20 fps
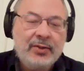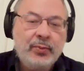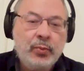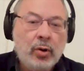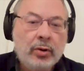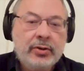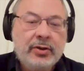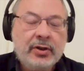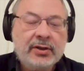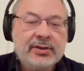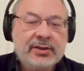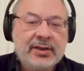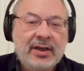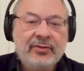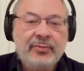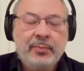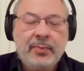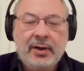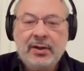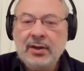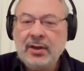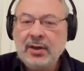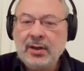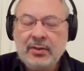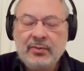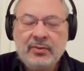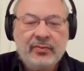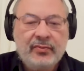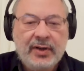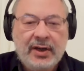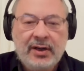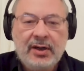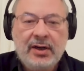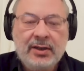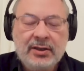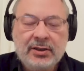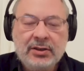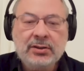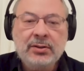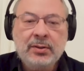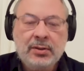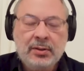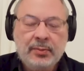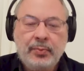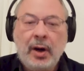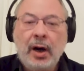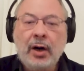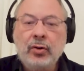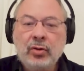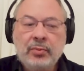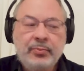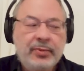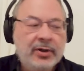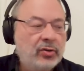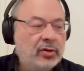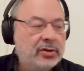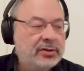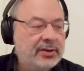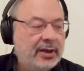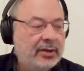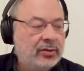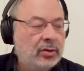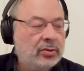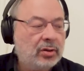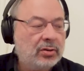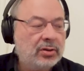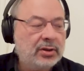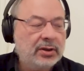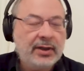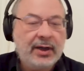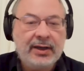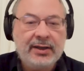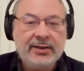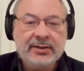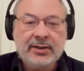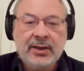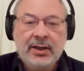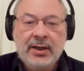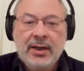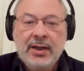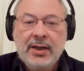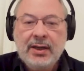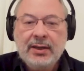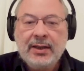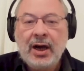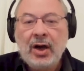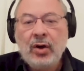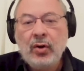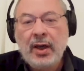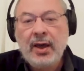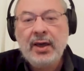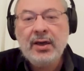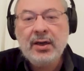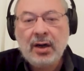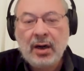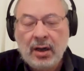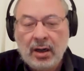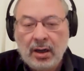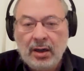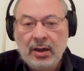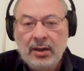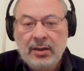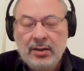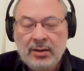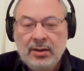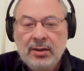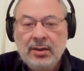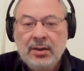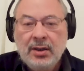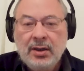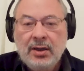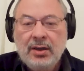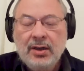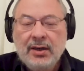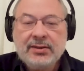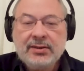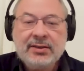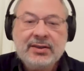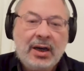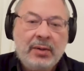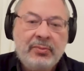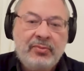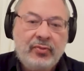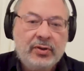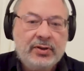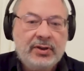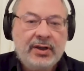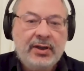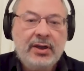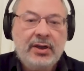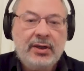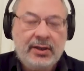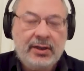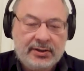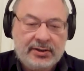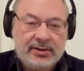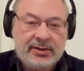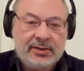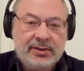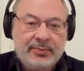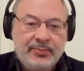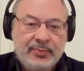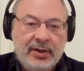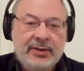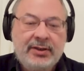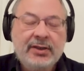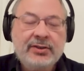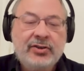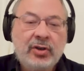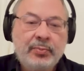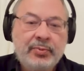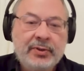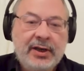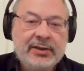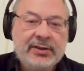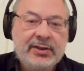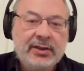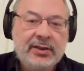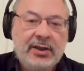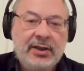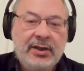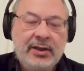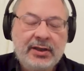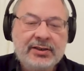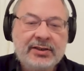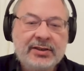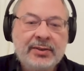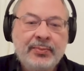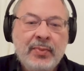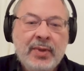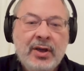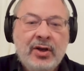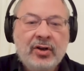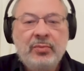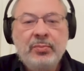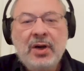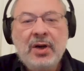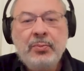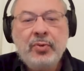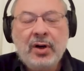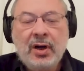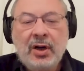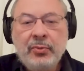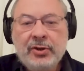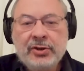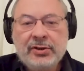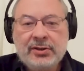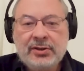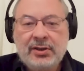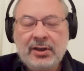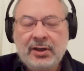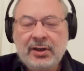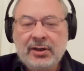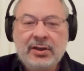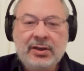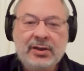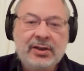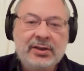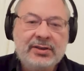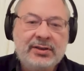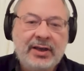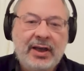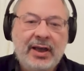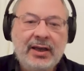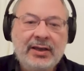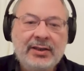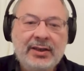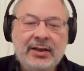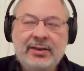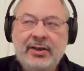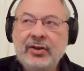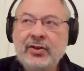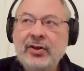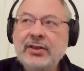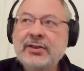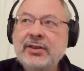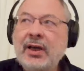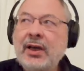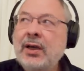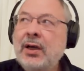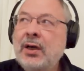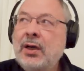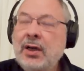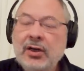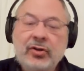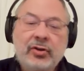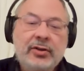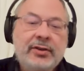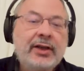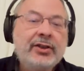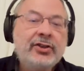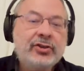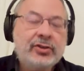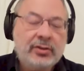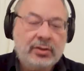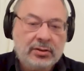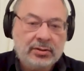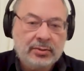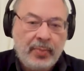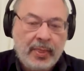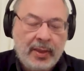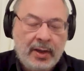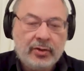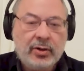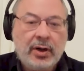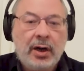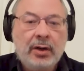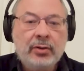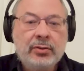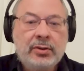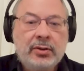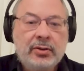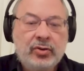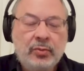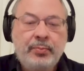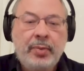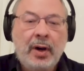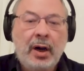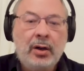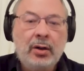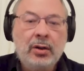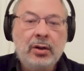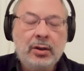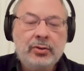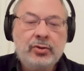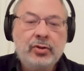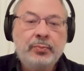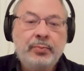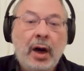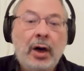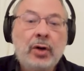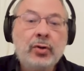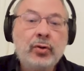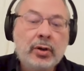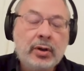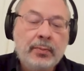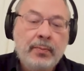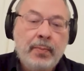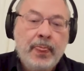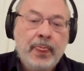Workers have very little power because they're not organized. Now AI has come for the elites. It is replacing elites. Remember, I was saying that there is a credential route to power.